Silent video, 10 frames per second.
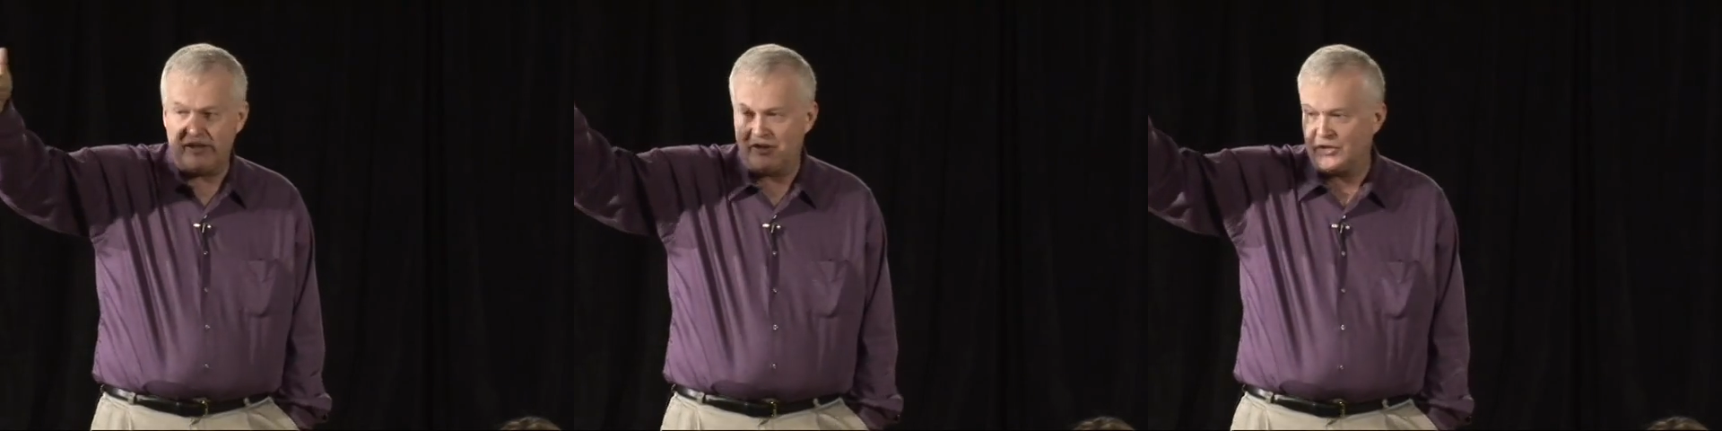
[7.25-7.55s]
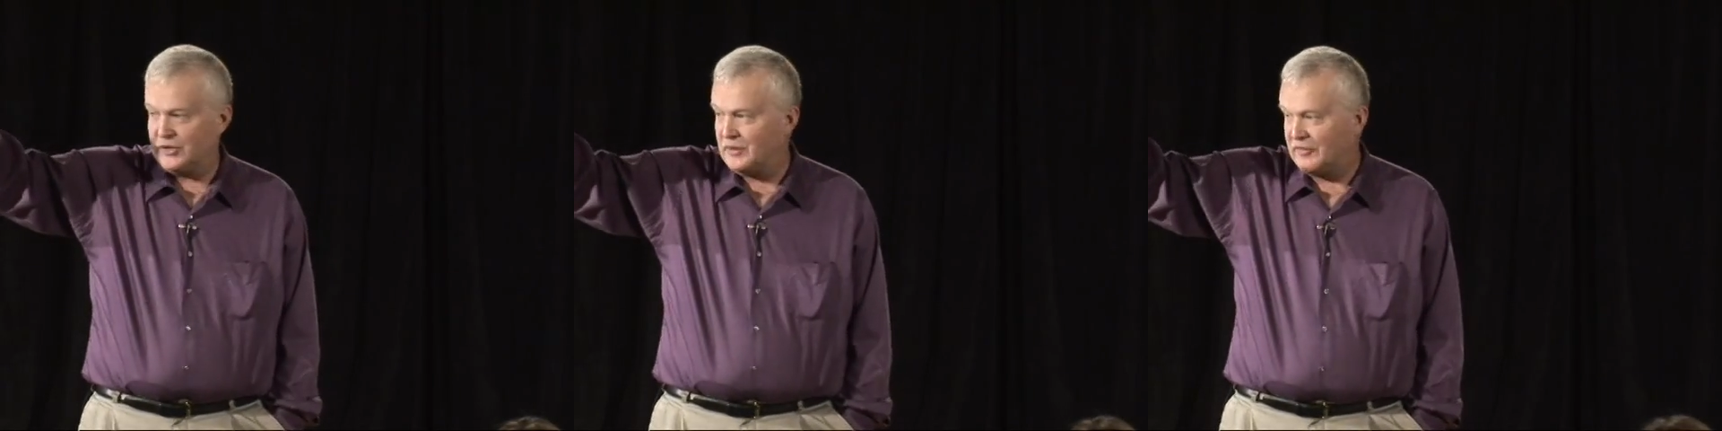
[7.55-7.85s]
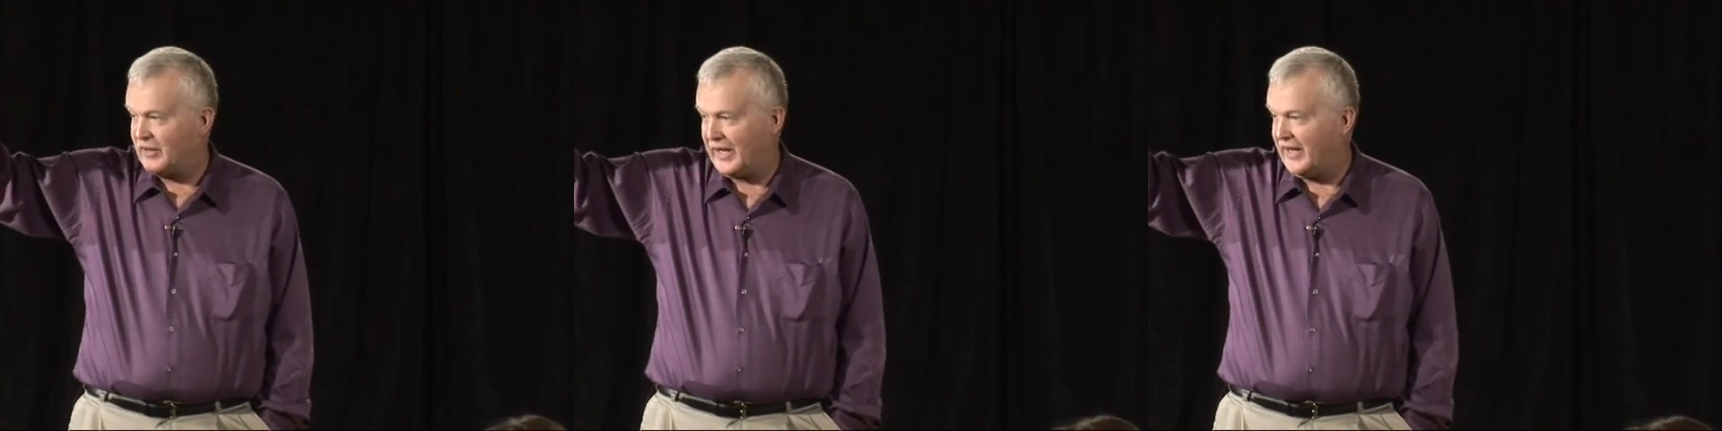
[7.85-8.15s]
teacher you
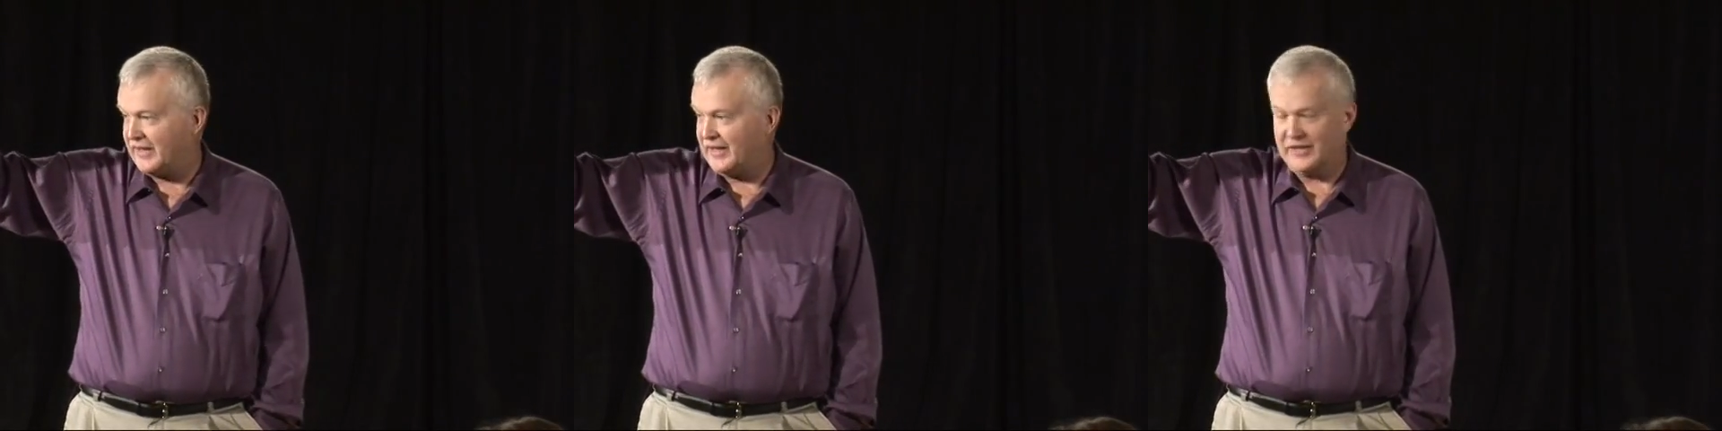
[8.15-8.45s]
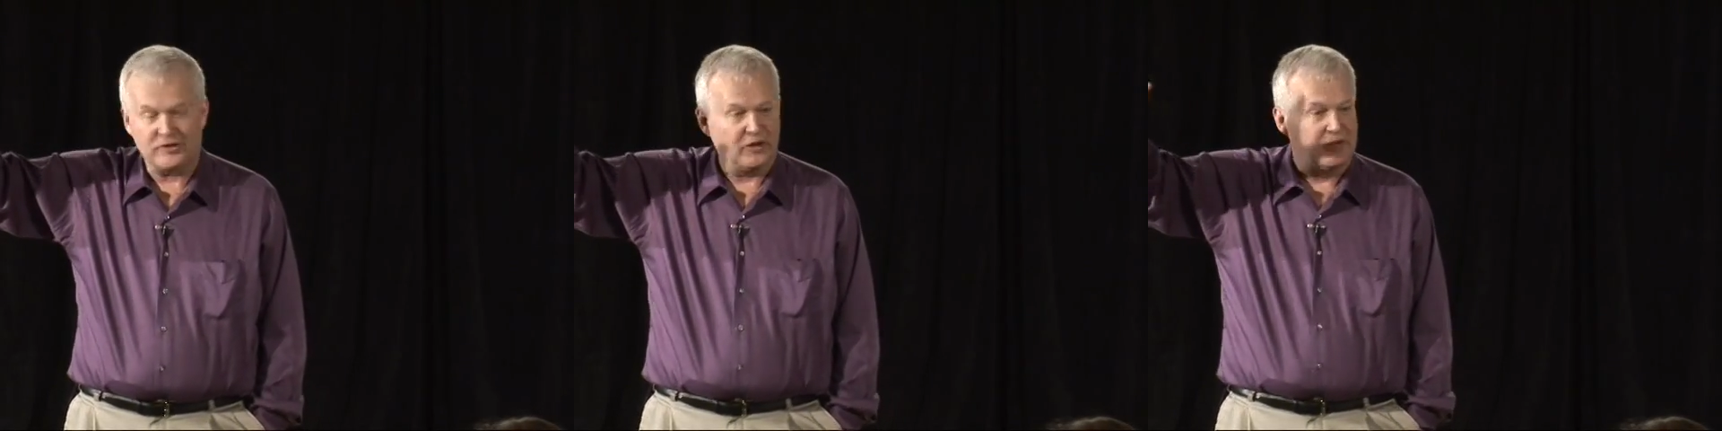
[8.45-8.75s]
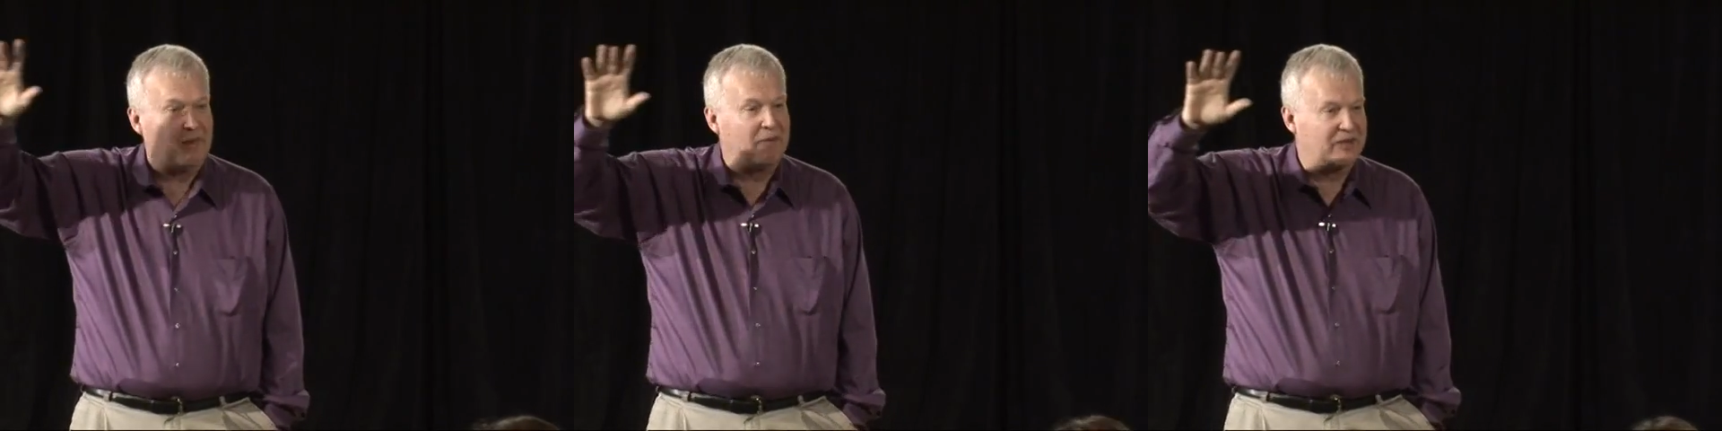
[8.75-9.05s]
ever had in high school.
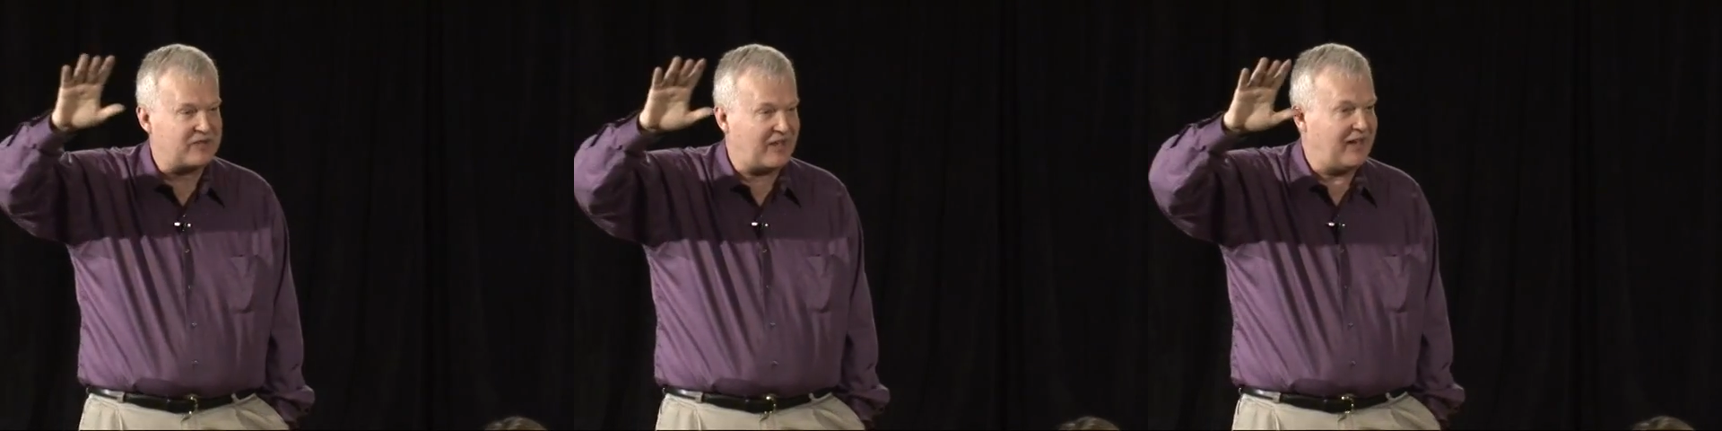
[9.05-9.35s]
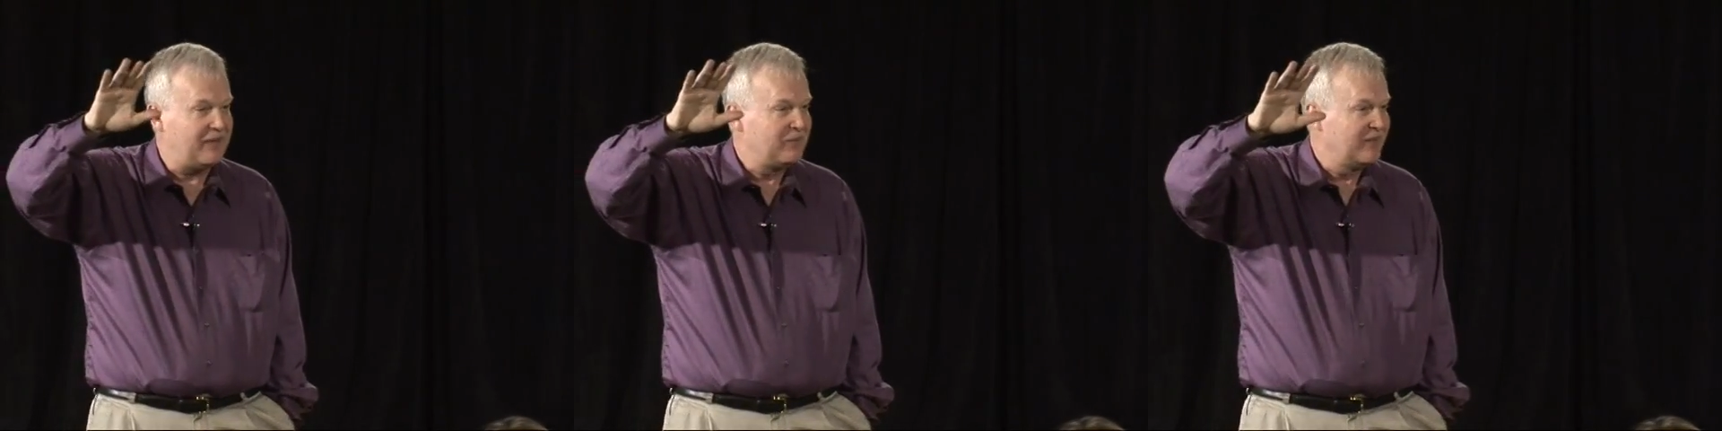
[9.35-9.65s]
You remember this guy?